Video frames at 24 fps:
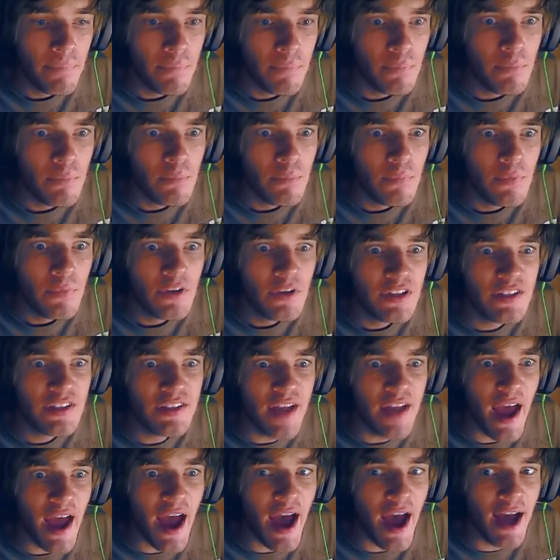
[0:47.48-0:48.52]

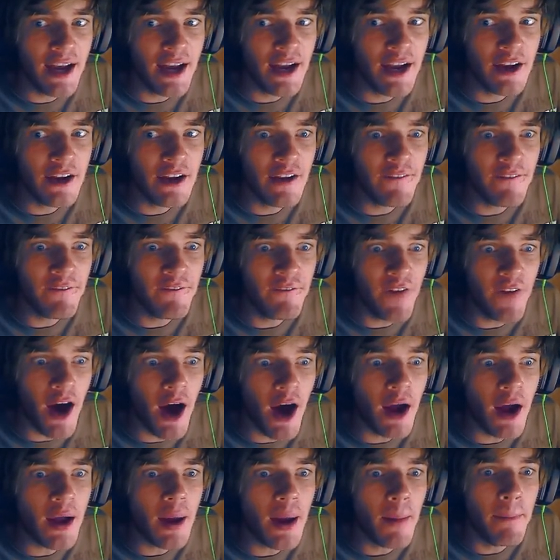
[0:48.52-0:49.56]
Stand the fuck
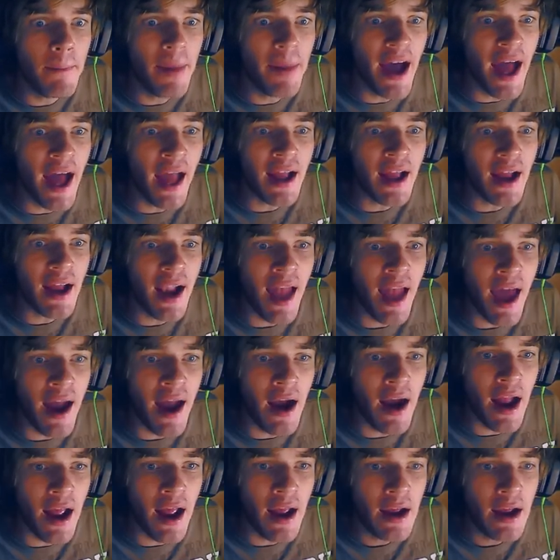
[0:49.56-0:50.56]
back, Larry.